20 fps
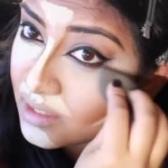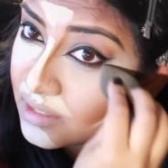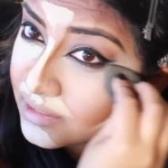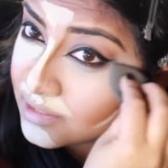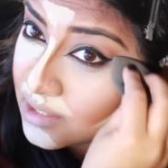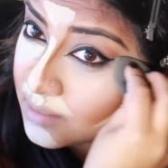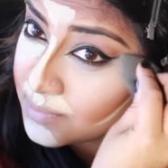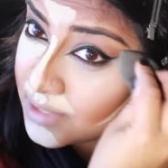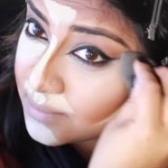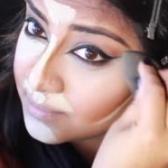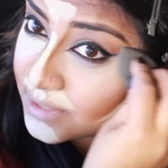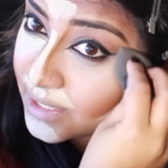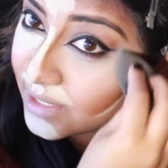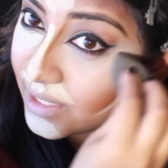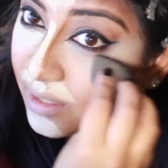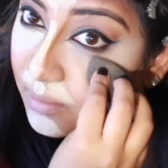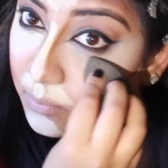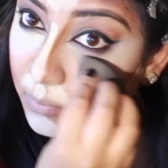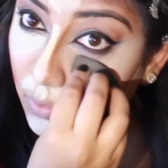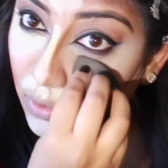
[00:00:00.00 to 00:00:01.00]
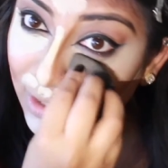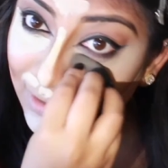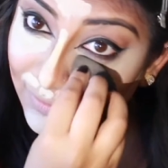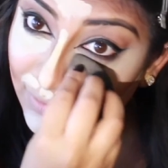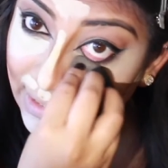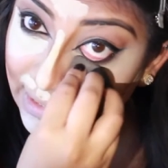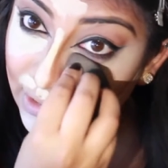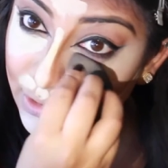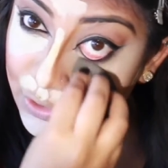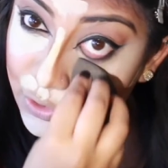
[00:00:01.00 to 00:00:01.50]
Sometimes I get more of
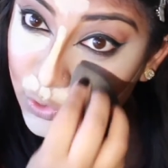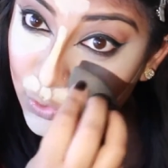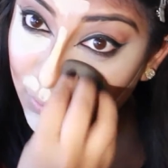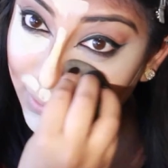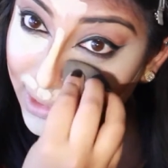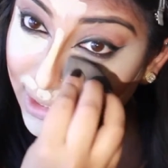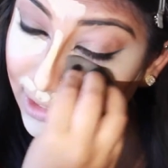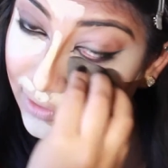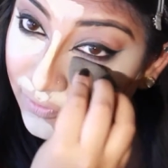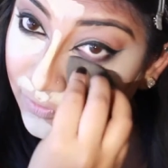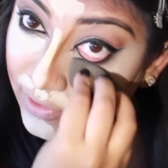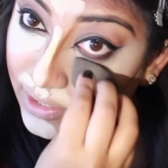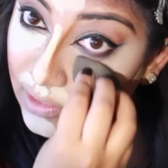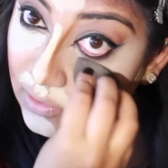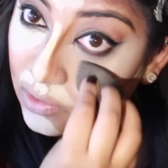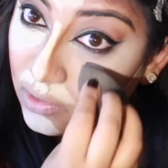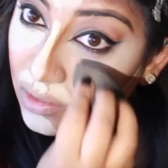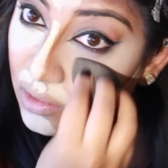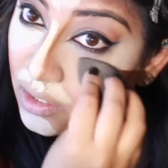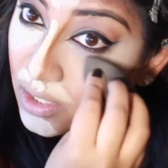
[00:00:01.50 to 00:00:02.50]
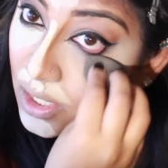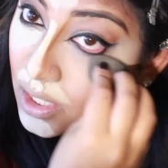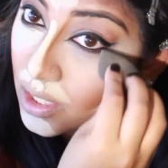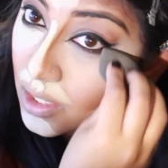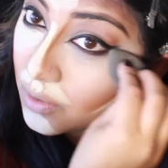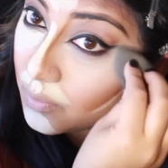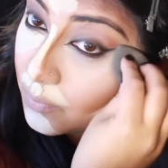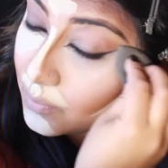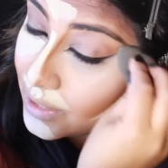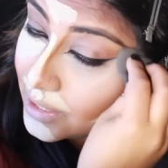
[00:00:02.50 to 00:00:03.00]
like a streaky feel
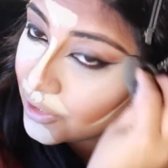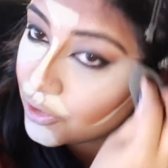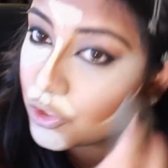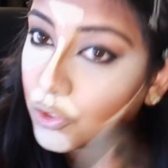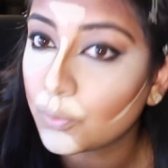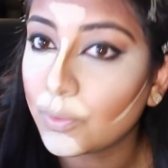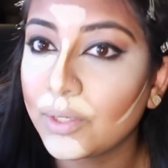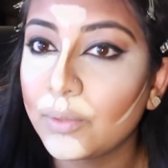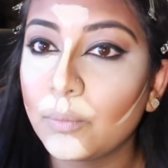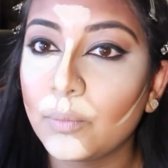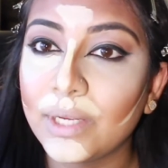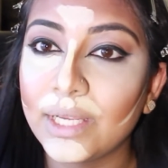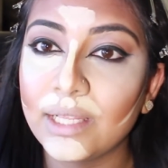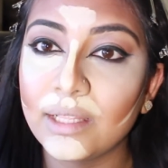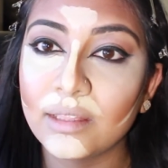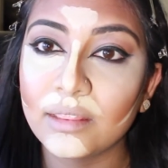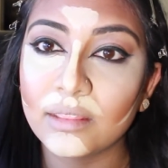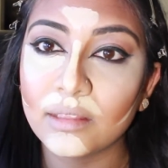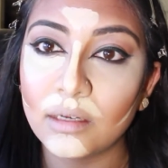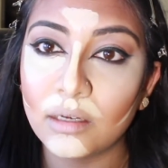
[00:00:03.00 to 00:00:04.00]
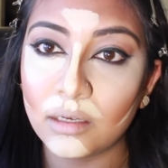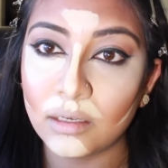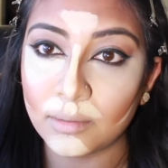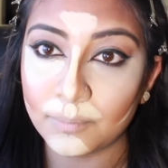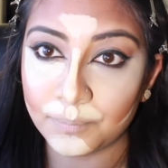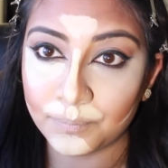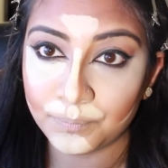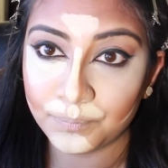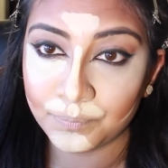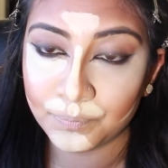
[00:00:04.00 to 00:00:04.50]
when I do it with,
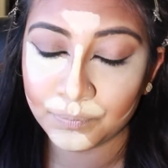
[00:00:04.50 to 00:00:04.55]
I